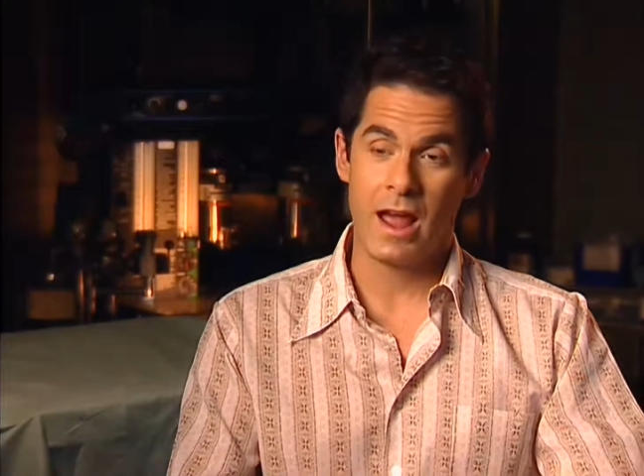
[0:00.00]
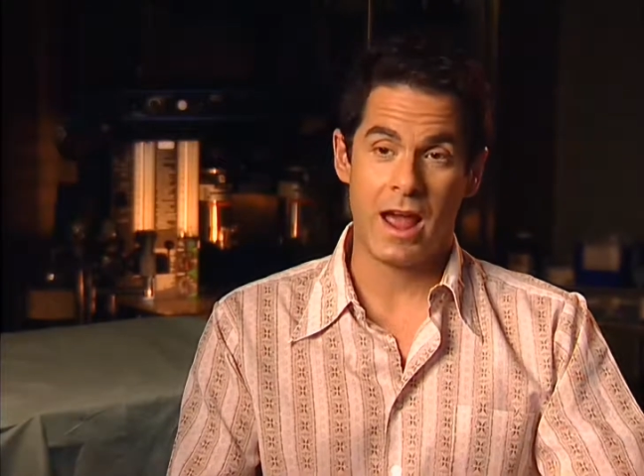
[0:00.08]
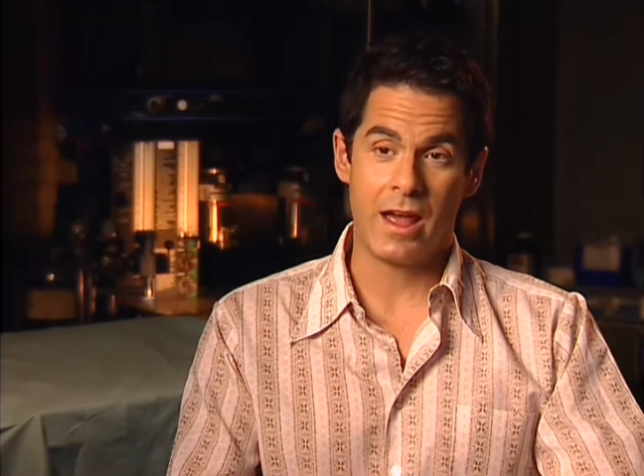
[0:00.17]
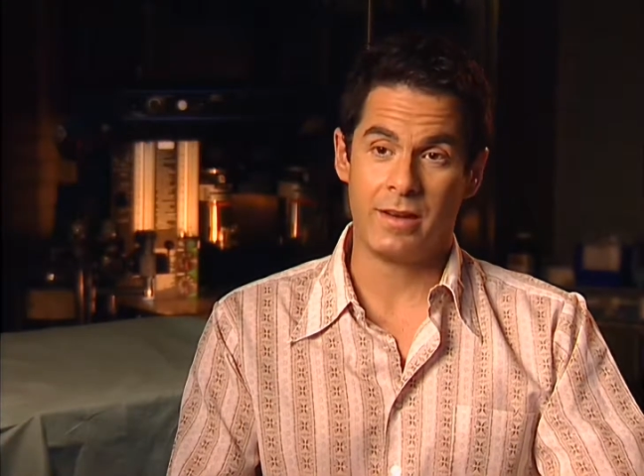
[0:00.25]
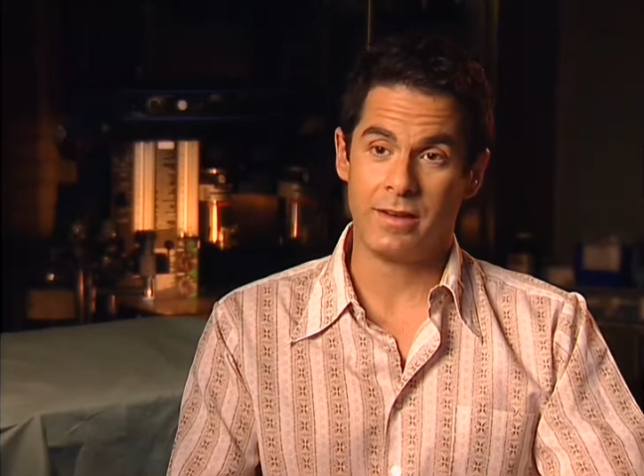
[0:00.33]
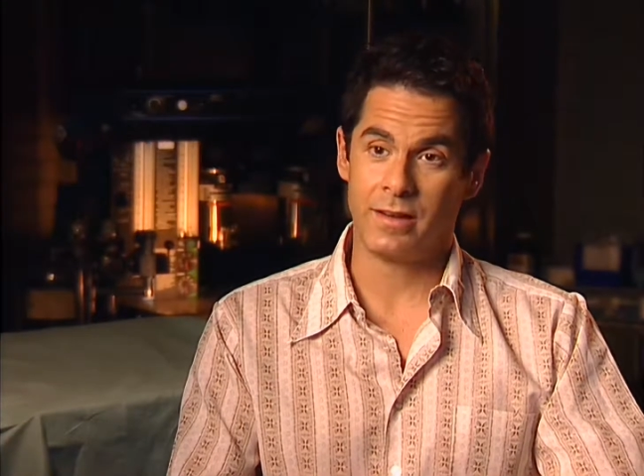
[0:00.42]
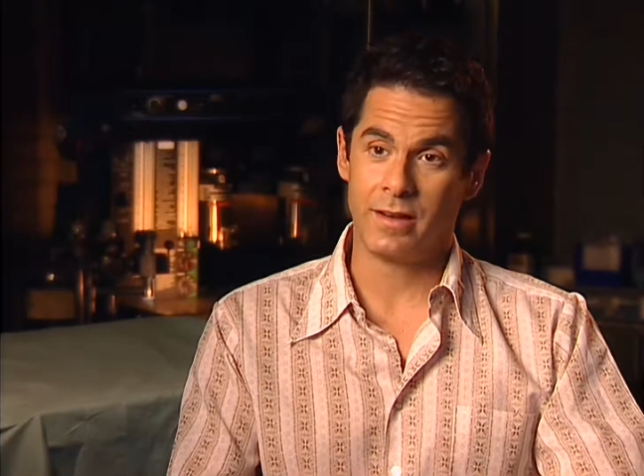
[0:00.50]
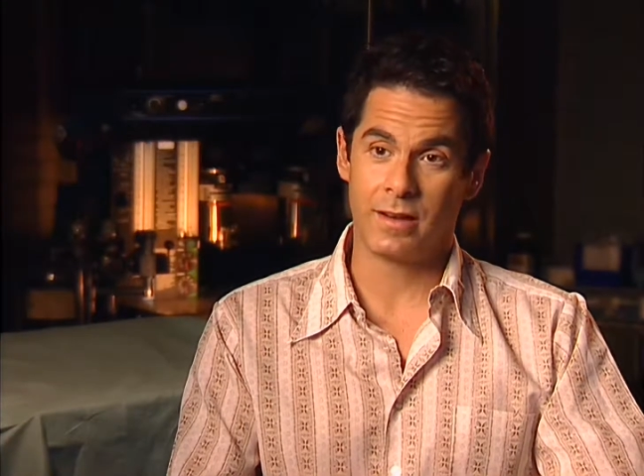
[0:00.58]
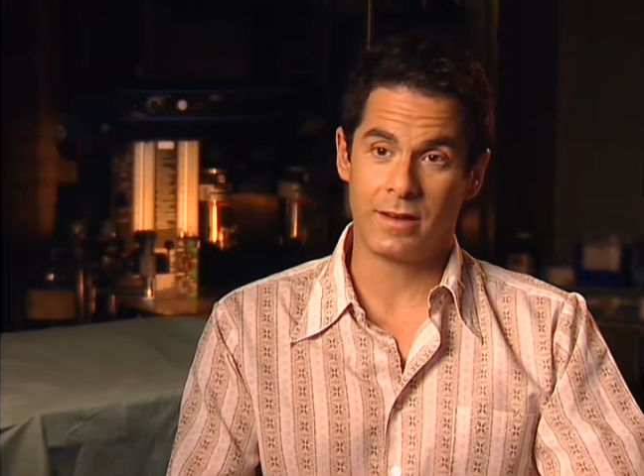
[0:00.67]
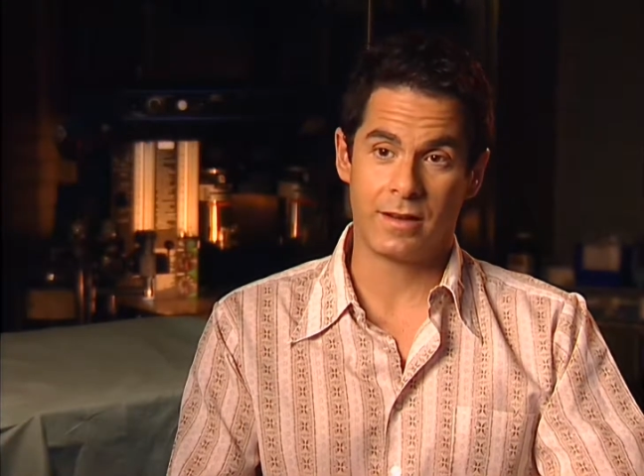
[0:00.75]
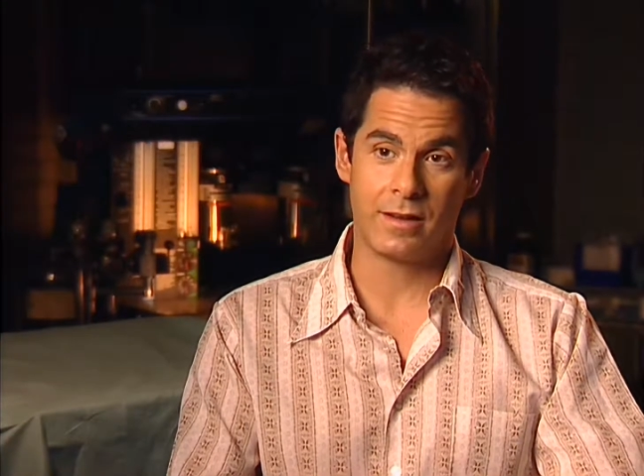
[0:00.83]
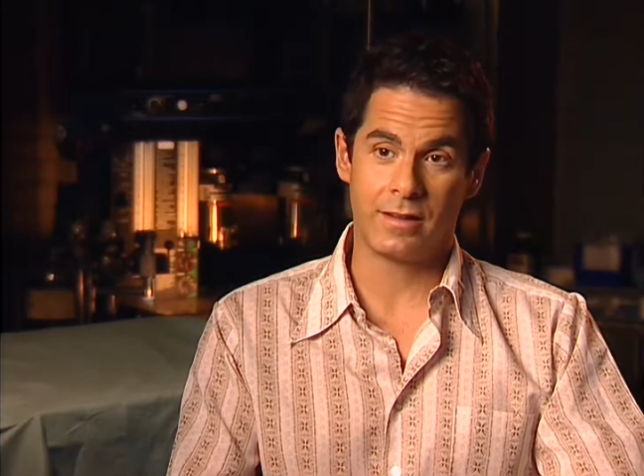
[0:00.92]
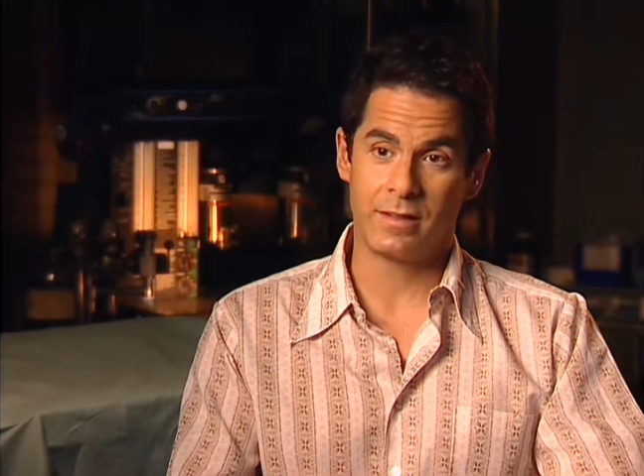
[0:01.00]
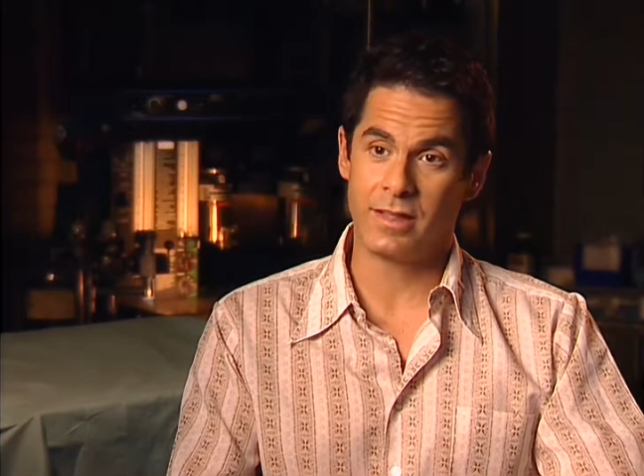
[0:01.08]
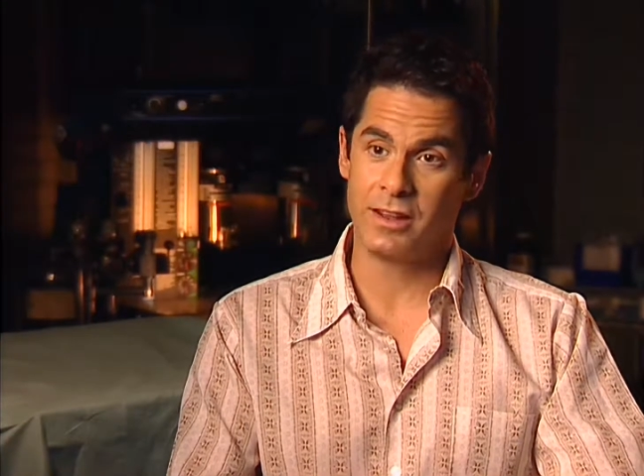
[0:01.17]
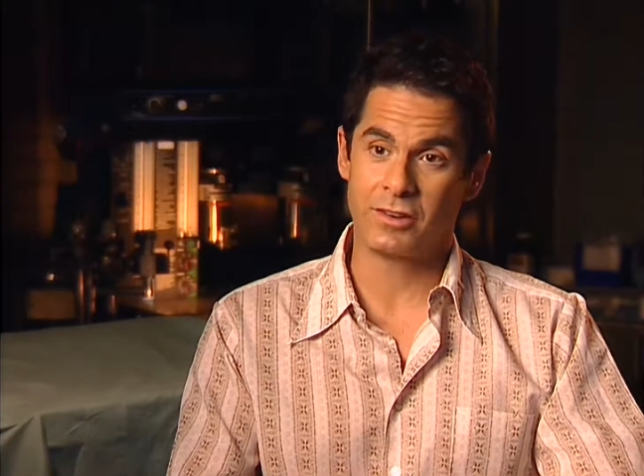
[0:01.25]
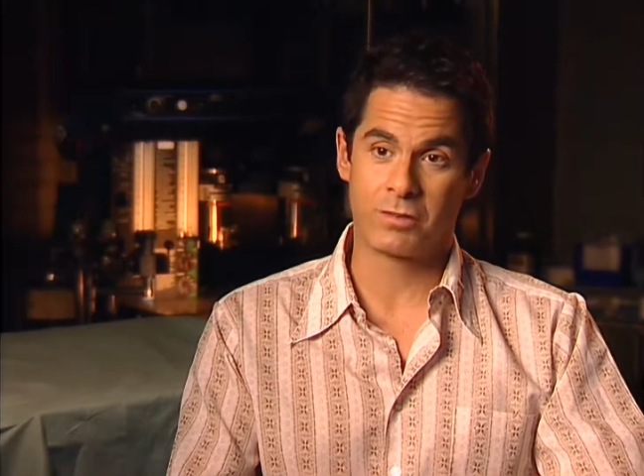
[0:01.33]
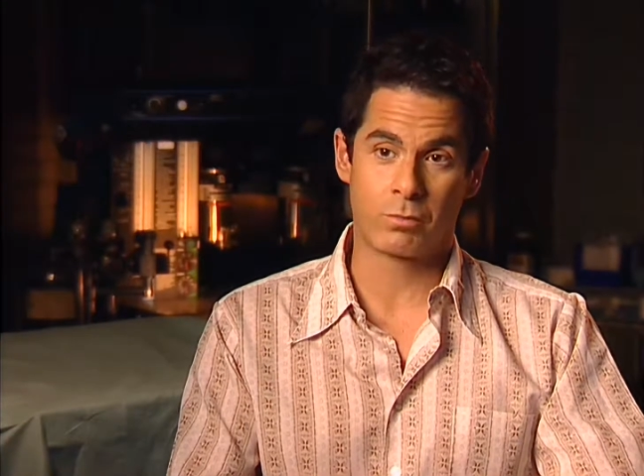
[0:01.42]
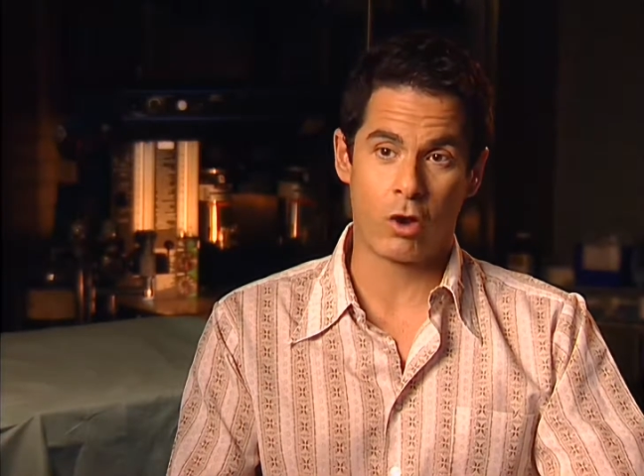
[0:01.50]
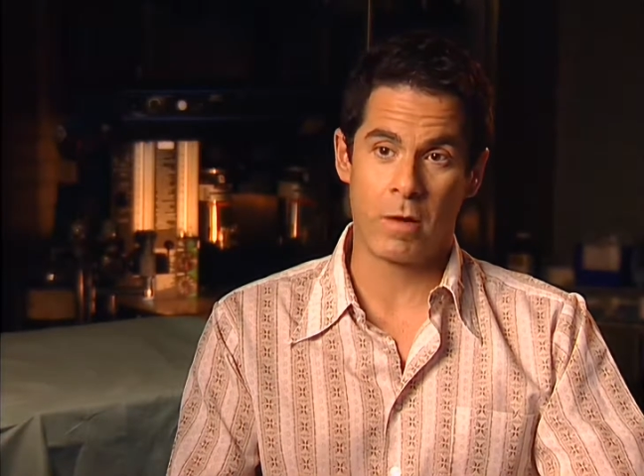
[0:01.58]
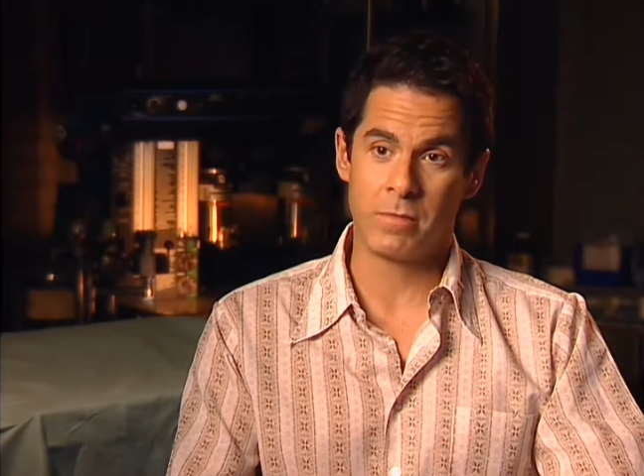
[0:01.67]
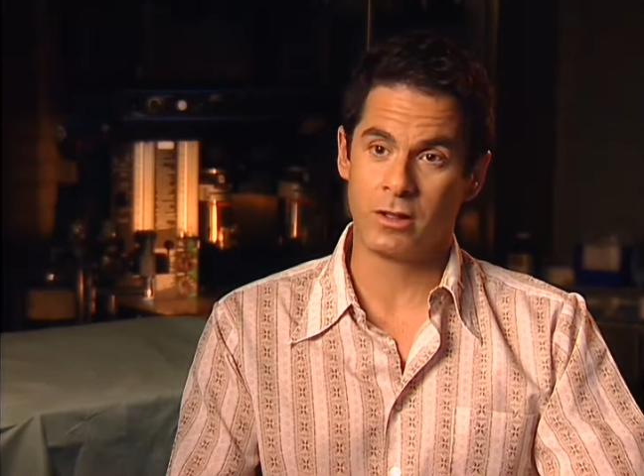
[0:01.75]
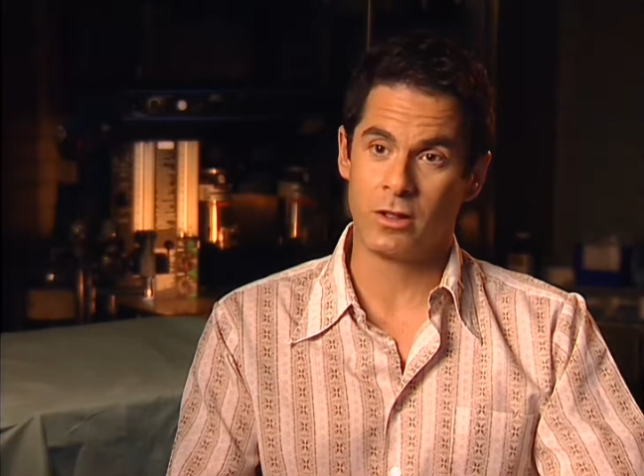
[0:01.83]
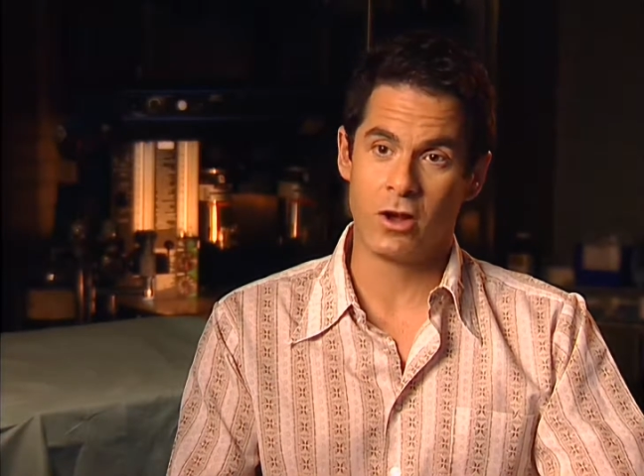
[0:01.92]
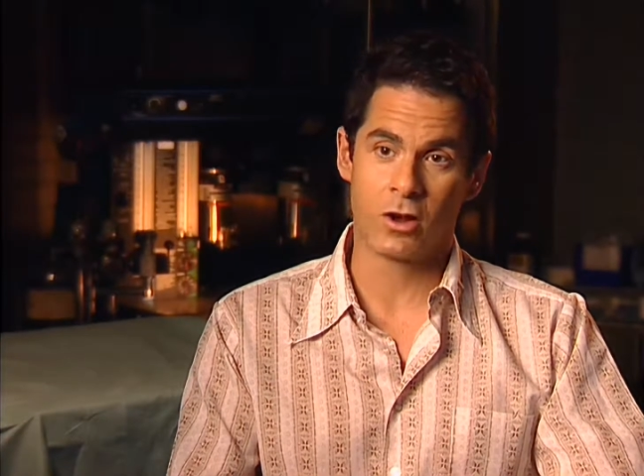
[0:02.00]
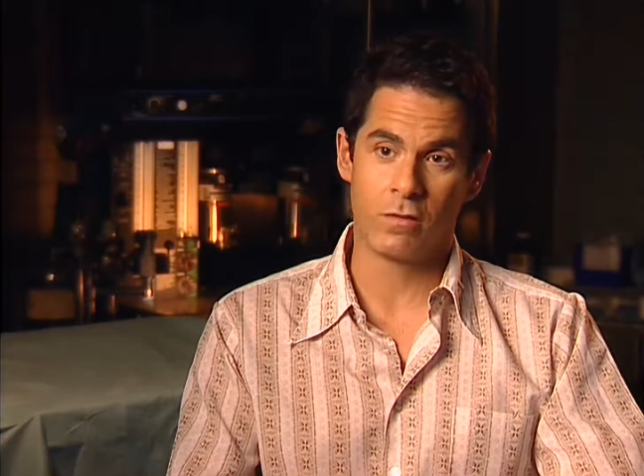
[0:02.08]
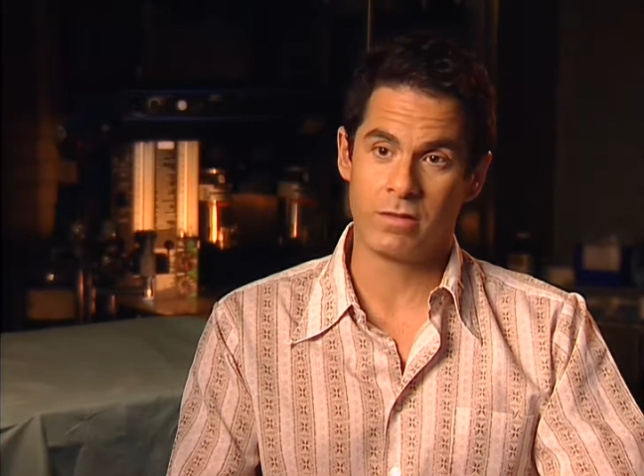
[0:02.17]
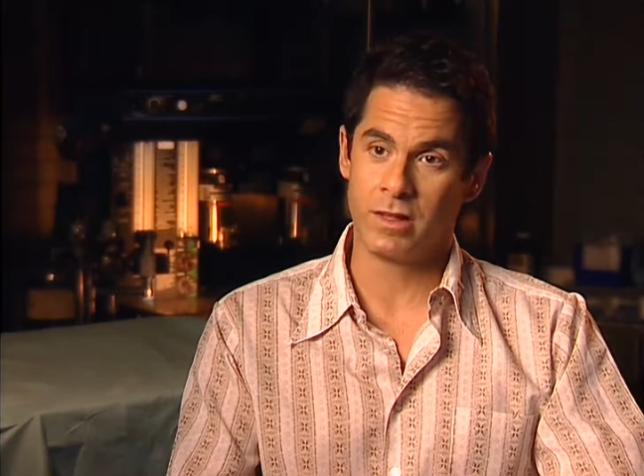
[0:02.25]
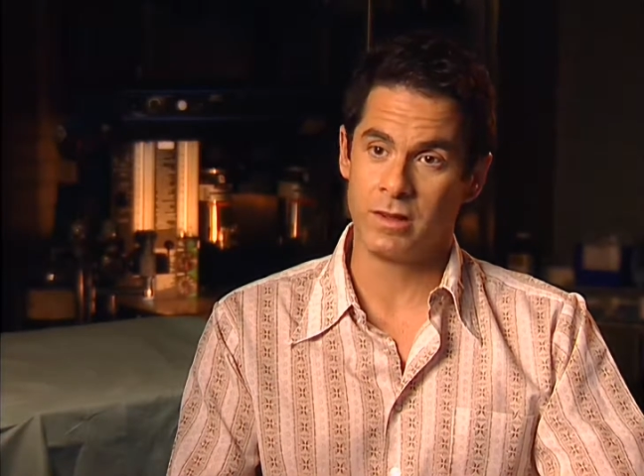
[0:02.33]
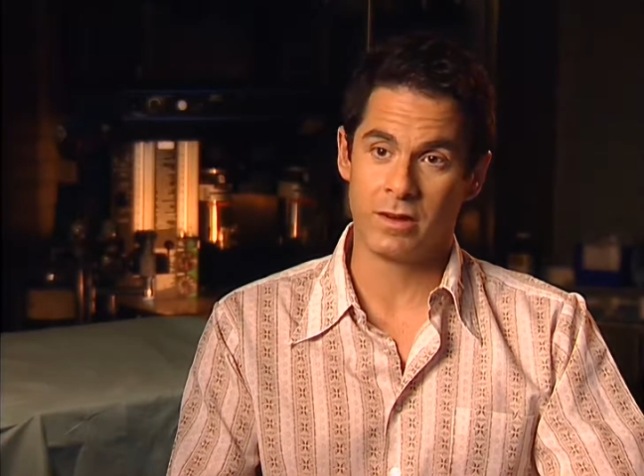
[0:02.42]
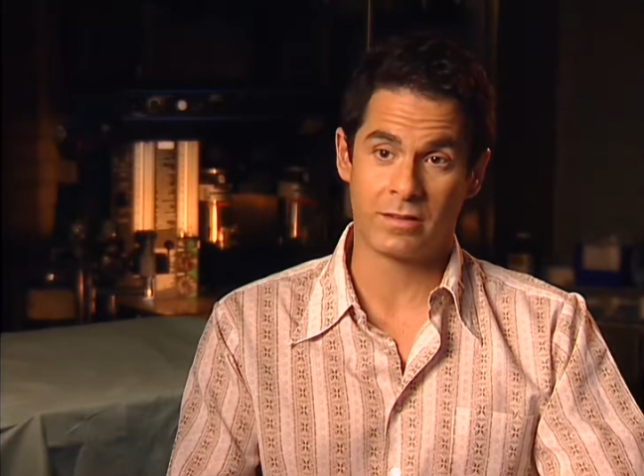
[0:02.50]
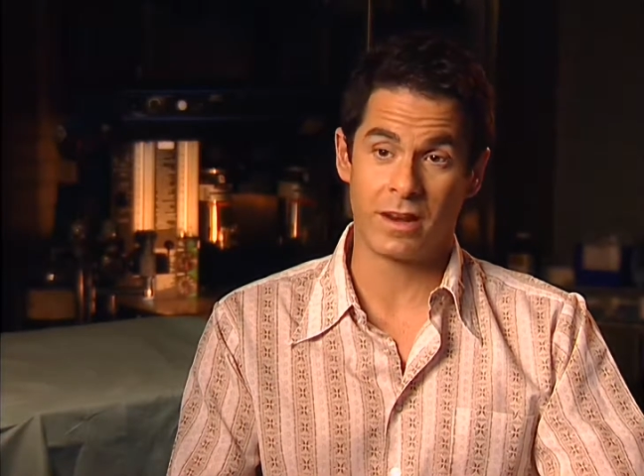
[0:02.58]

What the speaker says: and they just brought me along over the years,